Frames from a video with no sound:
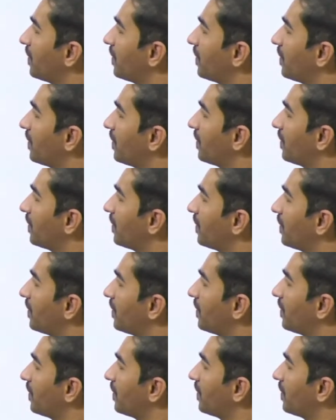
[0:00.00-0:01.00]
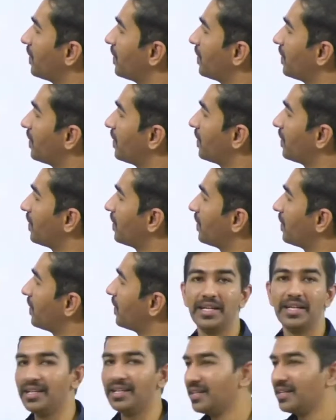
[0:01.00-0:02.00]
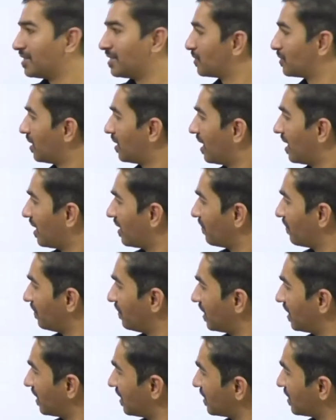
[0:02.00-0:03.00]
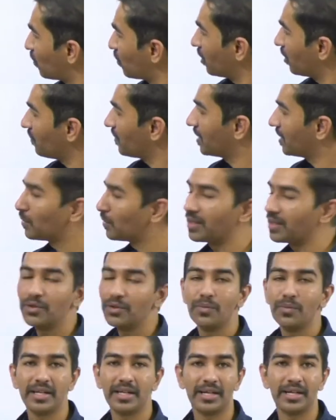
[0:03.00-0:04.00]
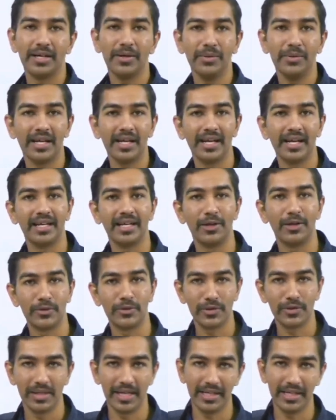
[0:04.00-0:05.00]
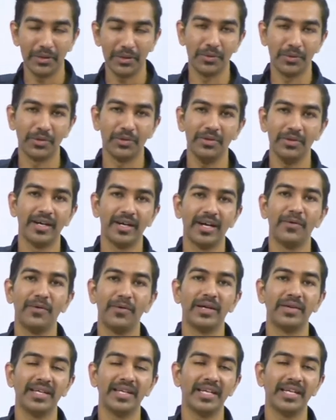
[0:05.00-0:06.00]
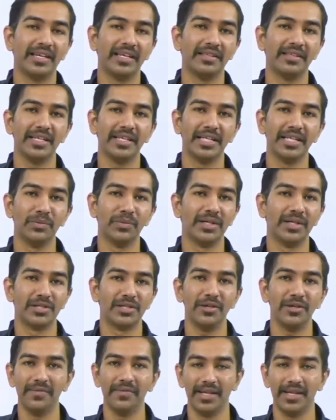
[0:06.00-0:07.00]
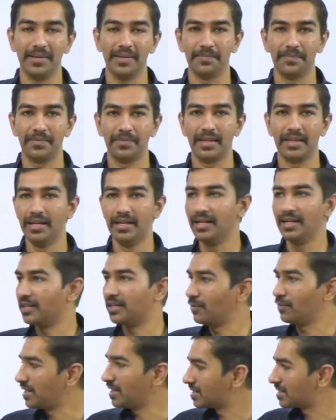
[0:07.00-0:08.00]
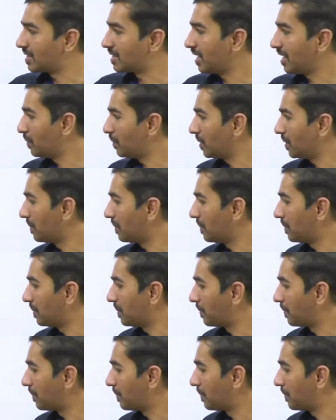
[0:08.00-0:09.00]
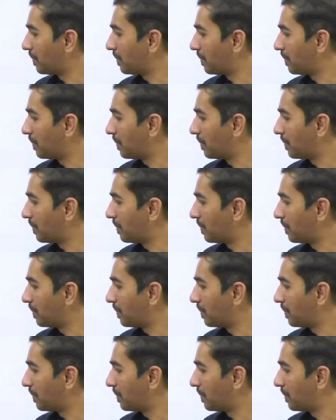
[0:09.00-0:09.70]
inverse here? Okay, so that is what we are going to work out, and I'll also let you know how are we getting the inverse of it. Now let us start with the problem here. We'll change